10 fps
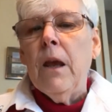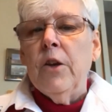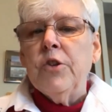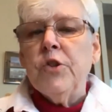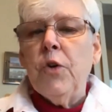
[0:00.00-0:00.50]

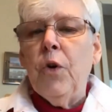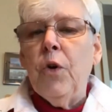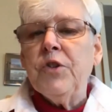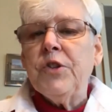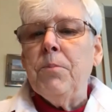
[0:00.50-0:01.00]
So of
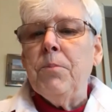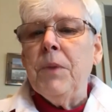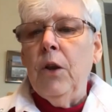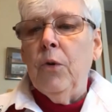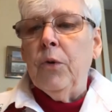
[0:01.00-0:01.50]
course the
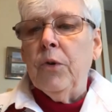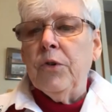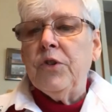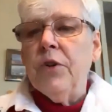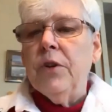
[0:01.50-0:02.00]
mill
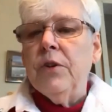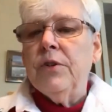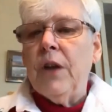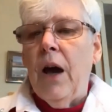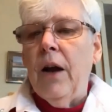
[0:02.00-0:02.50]
owners
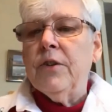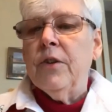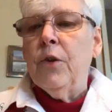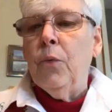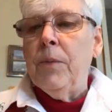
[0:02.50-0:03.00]
docked
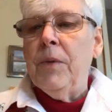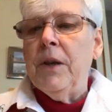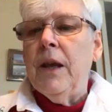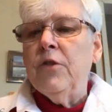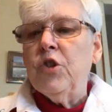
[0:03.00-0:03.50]
the women
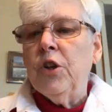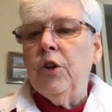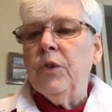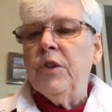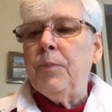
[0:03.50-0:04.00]
and
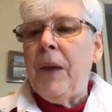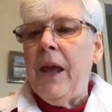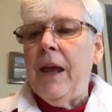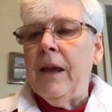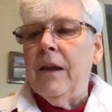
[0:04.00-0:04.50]
children's
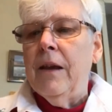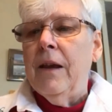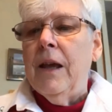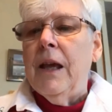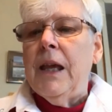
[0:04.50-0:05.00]
pay,
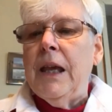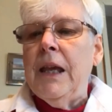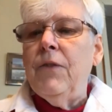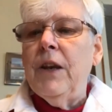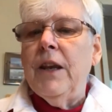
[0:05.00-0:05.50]

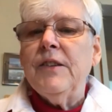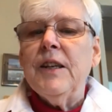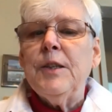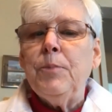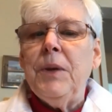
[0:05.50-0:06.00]
even as
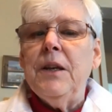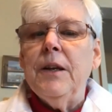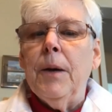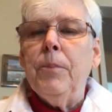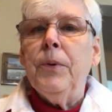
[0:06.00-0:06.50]
they speeded
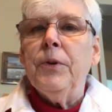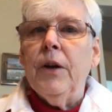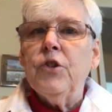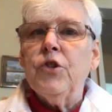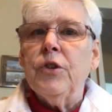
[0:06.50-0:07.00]
up
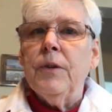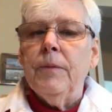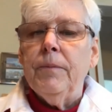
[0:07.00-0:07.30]
production.